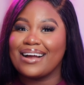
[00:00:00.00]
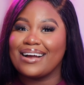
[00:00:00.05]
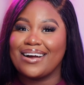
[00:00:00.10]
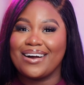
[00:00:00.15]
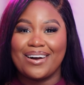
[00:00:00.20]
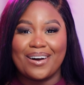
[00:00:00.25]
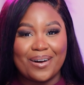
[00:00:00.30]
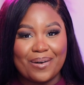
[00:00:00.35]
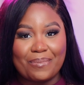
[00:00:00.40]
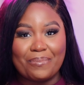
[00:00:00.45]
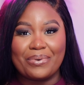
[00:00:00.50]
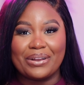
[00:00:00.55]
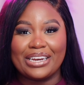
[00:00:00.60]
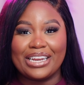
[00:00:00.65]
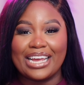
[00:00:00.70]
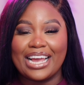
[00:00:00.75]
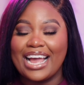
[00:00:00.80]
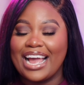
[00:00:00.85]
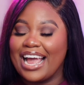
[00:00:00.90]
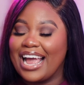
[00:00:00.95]

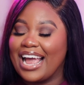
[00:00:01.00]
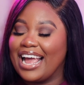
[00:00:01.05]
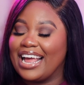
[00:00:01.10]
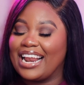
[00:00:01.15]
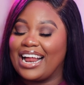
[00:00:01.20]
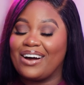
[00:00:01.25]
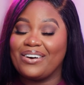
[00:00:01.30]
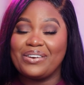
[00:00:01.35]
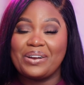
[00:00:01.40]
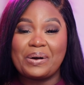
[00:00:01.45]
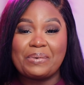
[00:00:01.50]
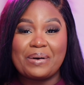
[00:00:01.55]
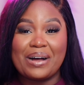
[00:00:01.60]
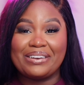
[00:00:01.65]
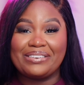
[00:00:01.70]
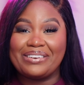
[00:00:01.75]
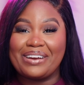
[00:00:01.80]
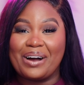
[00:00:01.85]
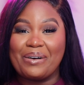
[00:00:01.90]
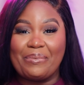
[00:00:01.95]
company. And I don't know
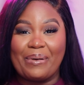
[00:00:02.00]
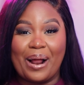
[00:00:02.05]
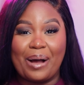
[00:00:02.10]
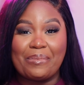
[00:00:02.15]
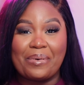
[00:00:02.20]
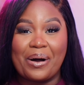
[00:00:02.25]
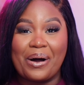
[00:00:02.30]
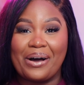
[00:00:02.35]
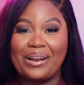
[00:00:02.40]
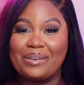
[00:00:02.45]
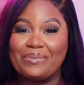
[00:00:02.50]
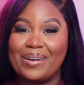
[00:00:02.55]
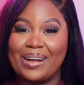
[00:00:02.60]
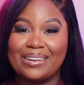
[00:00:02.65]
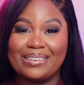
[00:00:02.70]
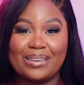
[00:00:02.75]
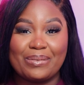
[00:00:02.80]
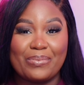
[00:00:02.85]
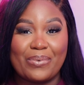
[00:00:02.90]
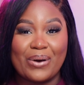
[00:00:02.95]
about y'all, but I'm all about
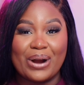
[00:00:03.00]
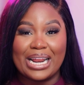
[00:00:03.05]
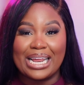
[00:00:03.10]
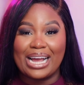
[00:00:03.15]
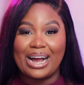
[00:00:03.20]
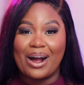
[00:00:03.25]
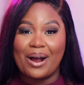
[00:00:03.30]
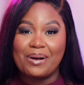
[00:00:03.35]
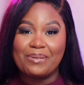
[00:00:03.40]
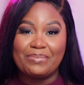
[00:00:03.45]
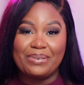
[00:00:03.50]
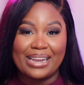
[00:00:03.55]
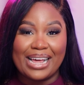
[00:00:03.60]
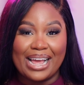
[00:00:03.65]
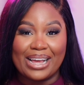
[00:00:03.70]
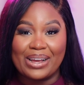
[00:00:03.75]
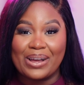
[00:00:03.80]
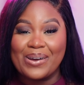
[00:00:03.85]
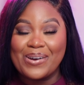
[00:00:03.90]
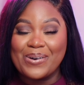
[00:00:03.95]
supporting our
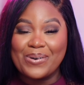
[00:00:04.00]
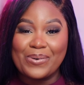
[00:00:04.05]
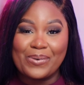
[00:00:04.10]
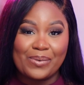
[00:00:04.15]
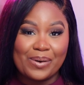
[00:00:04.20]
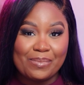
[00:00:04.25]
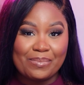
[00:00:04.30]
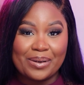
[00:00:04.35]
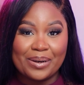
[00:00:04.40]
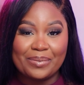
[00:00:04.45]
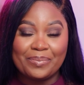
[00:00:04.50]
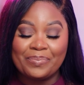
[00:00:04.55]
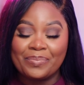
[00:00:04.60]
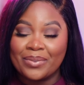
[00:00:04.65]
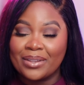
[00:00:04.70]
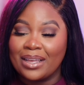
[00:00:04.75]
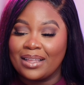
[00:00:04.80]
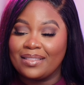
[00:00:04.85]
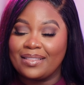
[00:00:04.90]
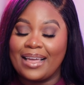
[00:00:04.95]
Black women.
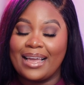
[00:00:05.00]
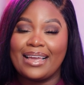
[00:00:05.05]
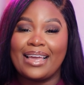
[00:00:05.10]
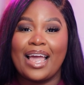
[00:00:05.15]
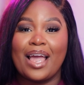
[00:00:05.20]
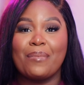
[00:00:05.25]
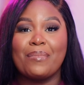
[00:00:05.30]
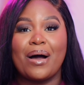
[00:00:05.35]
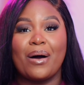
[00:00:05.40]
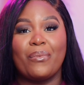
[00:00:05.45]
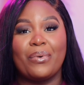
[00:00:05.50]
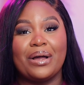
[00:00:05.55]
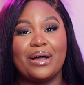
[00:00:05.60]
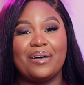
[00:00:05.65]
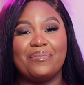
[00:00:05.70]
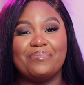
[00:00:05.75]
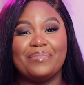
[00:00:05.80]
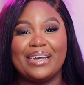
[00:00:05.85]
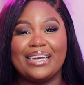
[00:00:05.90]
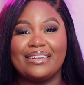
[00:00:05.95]
They came out with
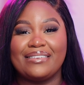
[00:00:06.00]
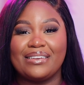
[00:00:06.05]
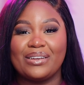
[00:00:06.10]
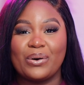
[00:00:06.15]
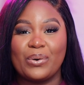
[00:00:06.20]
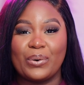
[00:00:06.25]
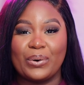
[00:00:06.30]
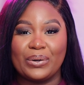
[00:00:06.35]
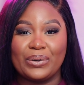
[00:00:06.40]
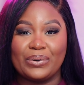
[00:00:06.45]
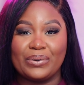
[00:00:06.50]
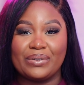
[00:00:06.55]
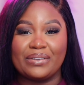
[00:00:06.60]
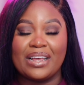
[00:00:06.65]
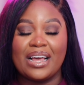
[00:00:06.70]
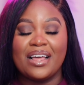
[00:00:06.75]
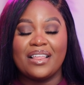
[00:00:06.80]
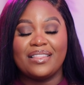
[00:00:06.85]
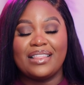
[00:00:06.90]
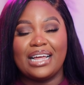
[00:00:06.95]
amazing oils
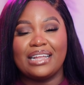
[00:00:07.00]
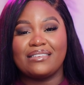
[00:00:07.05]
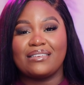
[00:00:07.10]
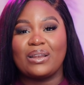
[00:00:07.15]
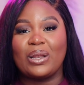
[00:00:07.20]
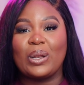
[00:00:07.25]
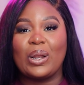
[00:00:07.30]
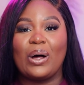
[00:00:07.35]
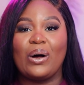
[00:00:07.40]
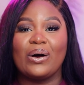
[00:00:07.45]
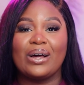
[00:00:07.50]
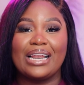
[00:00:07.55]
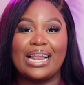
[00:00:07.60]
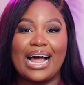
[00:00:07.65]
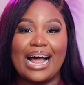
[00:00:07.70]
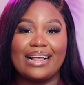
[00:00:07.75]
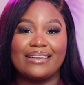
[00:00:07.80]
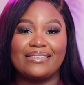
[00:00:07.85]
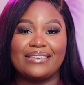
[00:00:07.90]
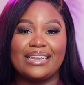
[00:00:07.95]
that's long
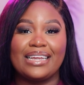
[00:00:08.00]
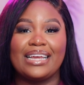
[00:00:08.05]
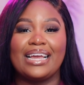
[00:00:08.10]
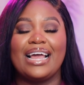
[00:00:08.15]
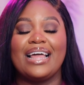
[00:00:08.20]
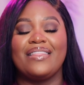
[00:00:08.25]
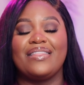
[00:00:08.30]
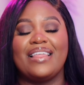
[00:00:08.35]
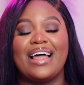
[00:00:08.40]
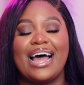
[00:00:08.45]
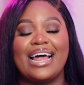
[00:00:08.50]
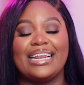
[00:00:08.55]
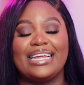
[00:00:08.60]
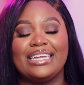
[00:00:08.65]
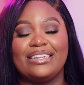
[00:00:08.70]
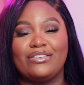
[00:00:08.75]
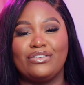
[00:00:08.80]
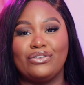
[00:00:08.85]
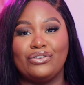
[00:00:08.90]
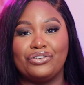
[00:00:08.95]
lasting and that
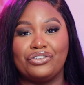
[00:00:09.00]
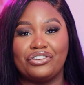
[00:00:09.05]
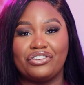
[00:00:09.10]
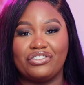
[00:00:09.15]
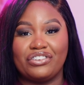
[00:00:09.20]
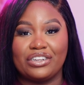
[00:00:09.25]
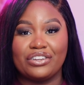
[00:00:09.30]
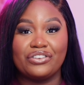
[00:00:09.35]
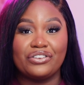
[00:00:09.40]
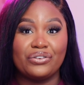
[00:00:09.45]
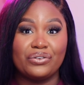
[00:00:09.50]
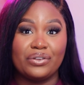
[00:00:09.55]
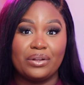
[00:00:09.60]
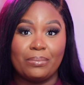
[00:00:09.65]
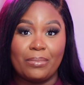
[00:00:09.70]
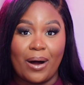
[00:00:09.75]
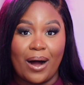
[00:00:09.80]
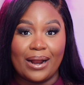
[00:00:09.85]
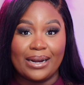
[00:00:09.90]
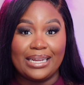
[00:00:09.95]
is nourishing to the
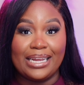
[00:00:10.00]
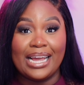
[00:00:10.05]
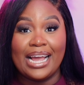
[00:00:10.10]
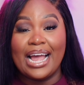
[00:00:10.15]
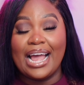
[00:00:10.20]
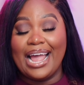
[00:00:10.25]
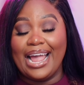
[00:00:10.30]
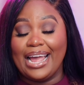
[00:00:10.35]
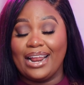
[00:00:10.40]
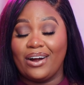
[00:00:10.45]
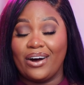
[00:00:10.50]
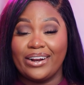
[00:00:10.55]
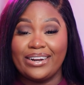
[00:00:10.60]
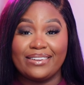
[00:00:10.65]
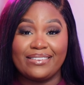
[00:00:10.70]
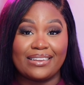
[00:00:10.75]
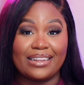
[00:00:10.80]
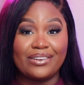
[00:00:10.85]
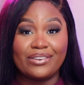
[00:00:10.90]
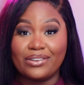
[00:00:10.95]
body and
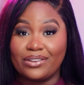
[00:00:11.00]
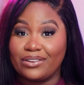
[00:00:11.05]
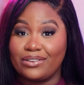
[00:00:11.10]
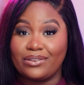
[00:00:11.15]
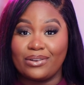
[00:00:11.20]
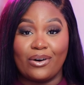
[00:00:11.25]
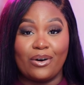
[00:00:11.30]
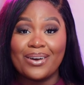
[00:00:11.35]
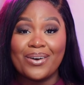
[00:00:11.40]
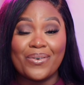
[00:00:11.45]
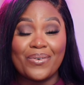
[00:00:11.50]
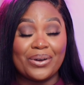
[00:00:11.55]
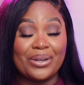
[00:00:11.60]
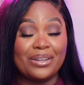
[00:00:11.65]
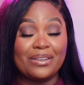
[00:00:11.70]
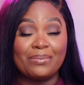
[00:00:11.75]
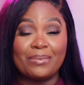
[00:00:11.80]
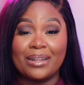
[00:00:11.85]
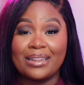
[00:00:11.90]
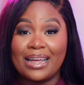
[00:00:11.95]
honestly to the soul. When you
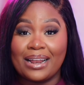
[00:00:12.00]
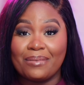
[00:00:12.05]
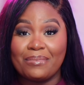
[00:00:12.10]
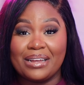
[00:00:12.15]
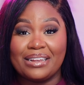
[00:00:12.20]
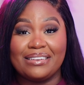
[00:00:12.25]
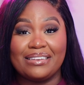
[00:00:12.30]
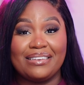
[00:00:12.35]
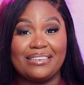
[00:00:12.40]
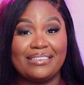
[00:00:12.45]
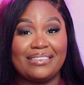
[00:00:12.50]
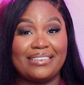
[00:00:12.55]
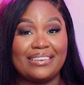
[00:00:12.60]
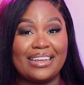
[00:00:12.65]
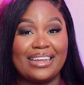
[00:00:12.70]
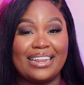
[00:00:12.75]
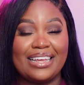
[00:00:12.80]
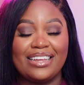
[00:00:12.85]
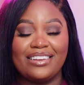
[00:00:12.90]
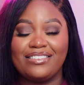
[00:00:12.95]
smell that amazing
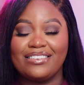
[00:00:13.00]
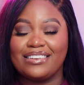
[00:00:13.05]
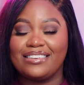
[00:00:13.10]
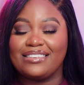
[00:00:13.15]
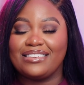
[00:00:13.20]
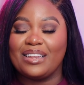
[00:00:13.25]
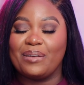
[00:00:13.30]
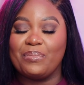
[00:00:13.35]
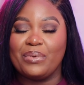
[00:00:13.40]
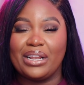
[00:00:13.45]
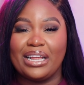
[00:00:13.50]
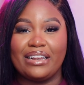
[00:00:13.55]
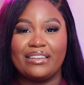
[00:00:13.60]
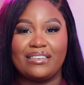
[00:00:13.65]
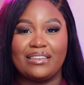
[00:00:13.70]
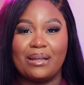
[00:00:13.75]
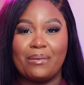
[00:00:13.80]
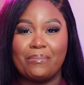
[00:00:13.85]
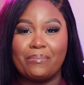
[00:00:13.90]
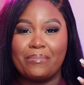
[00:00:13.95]
scent, it just stimulates
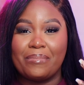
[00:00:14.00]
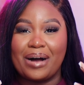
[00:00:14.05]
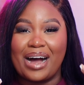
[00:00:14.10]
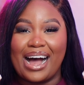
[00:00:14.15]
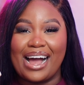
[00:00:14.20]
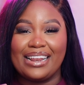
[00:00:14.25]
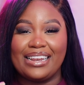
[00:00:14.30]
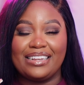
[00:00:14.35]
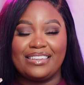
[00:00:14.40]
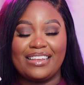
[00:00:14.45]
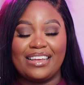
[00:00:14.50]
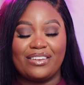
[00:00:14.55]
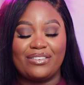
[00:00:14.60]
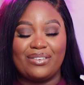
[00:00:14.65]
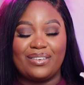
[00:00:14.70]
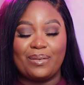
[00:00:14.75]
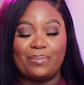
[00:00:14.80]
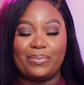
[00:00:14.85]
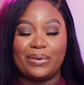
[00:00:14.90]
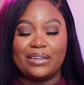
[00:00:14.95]
the mind. It takes
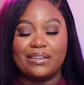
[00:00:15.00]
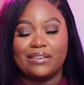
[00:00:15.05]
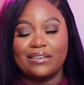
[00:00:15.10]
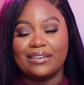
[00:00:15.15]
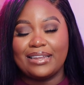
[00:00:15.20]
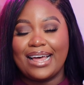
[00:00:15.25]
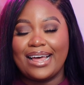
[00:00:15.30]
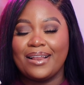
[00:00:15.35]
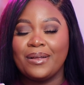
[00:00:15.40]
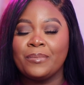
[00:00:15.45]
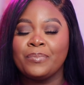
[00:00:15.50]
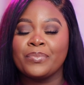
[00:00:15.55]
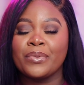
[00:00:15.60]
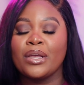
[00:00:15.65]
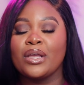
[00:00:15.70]
you to places that